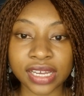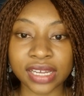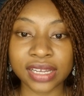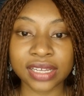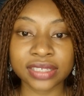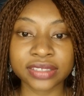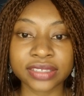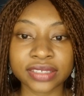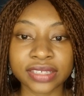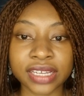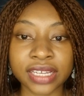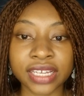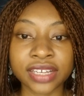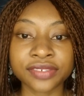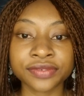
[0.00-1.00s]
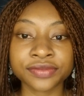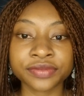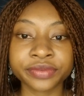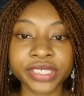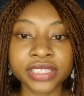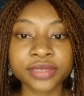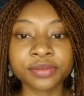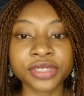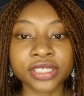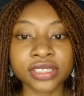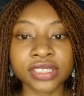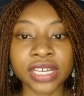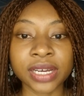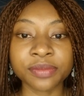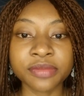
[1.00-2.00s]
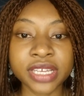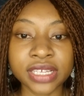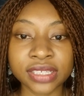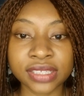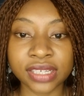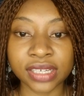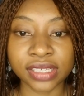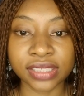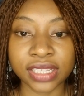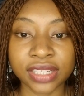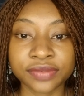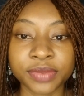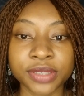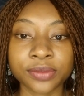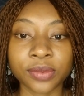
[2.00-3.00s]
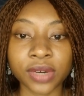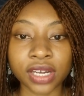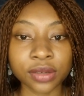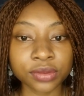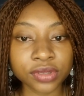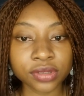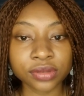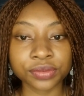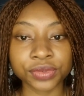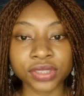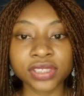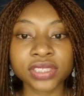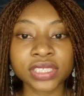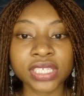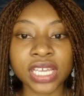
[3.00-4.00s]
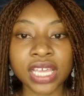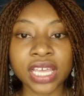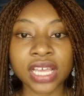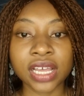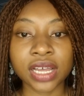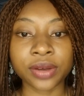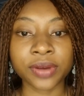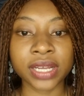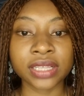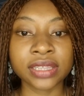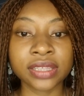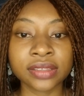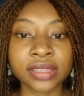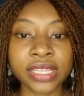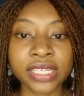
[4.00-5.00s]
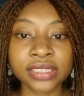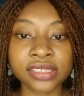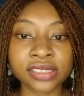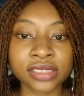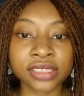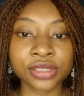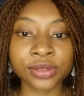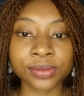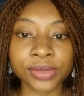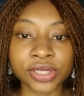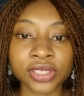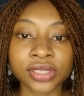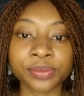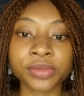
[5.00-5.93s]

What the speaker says: And I have really been amazed, and I've been wowed with our learnings this week.